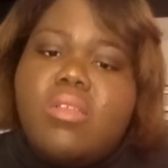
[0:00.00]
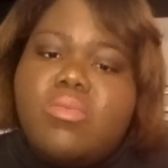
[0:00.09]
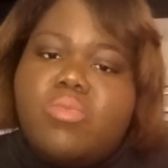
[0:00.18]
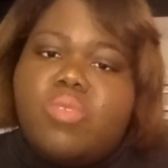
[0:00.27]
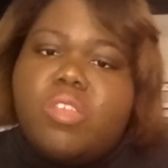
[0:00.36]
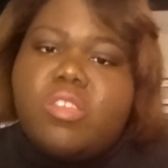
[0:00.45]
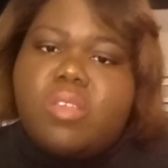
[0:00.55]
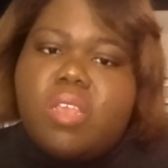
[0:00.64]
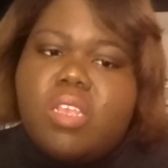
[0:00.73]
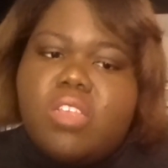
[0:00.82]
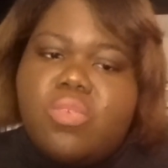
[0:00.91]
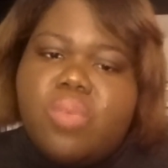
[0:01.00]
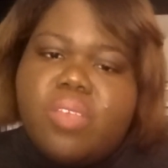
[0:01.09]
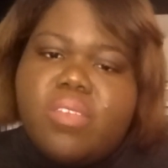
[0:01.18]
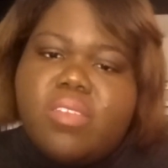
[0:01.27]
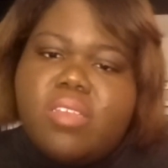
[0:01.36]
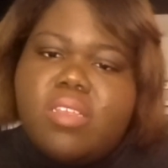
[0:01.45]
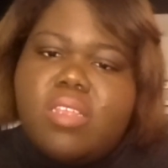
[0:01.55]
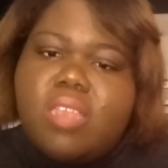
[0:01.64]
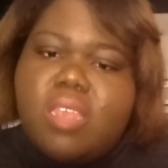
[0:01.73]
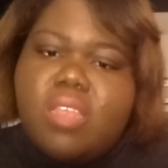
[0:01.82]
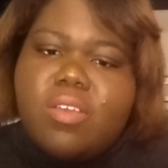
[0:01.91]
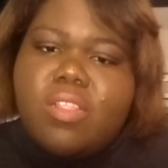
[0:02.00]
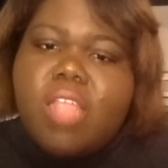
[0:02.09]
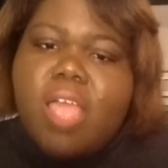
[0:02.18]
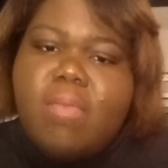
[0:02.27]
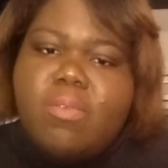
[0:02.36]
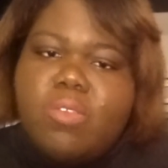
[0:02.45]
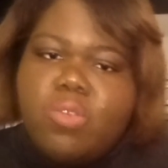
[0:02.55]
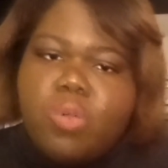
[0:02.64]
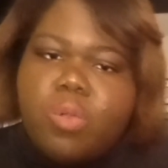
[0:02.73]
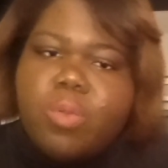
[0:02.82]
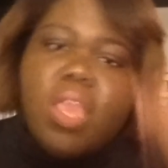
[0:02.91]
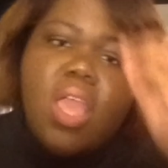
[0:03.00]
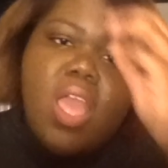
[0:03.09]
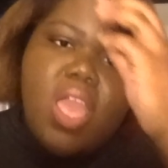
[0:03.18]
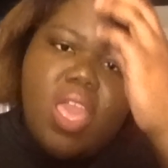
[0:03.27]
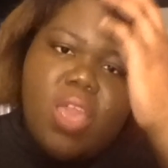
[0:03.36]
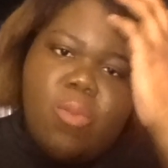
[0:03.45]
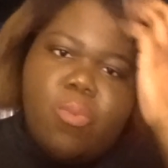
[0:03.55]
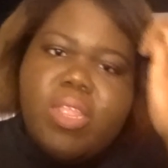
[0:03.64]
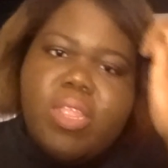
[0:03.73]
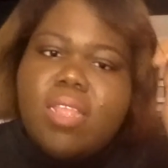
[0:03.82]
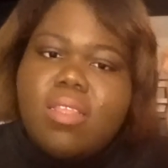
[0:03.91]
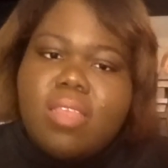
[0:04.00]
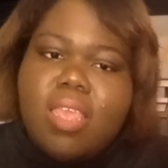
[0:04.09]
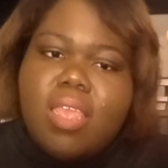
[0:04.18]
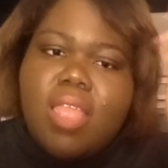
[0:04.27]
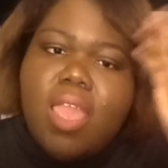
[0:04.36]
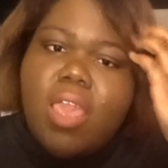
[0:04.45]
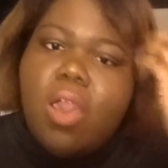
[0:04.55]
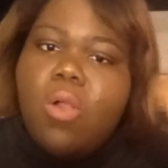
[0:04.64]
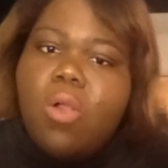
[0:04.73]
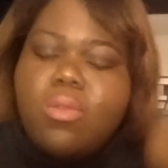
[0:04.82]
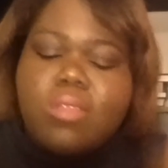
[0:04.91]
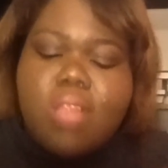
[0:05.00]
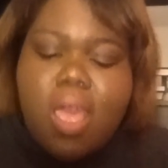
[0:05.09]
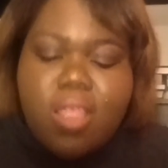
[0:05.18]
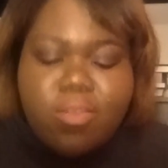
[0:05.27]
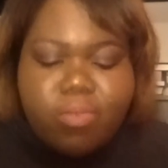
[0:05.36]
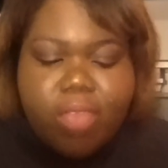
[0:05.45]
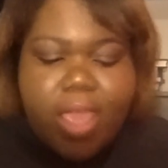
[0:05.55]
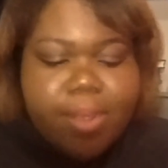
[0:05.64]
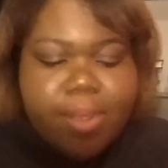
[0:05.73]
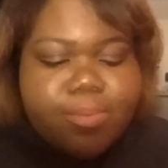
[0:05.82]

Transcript: was interested in her life story, and we didn't get a whole lot of that.